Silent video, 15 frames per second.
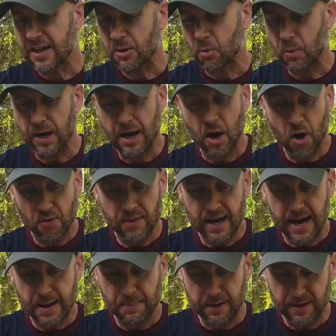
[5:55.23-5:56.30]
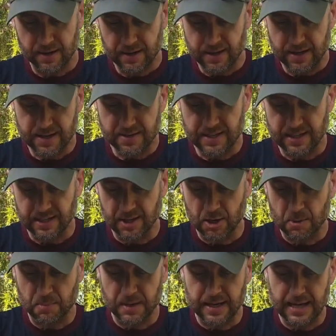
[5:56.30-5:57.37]
other wear on the upper is a
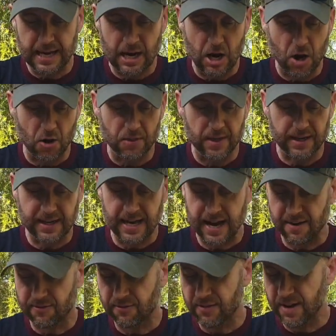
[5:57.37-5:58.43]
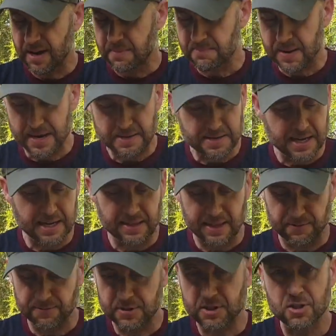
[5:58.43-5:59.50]
little bit here on the cuff. But yeah,
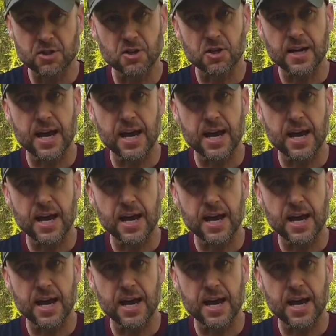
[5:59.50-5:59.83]
they've stood